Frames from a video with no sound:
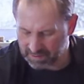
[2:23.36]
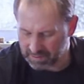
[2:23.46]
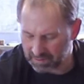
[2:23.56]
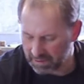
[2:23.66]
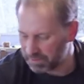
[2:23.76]

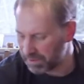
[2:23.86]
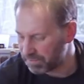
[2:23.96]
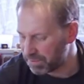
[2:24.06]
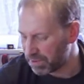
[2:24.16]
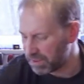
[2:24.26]
quite a bit of
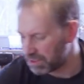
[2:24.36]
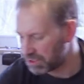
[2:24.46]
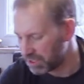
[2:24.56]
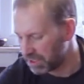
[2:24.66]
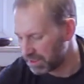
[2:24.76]

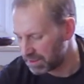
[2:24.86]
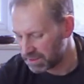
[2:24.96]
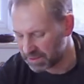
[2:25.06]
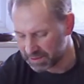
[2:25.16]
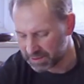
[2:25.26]
polish.
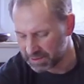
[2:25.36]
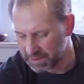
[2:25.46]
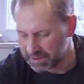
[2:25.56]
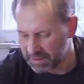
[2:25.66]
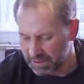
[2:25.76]

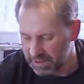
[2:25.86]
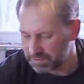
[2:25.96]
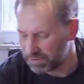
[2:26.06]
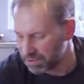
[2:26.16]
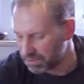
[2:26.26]
I'm
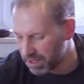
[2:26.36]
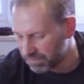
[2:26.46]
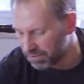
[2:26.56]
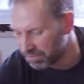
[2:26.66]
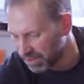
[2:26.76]
not going to
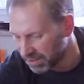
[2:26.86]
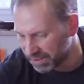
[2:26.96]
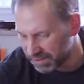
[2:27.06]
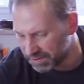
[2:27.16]
over apply.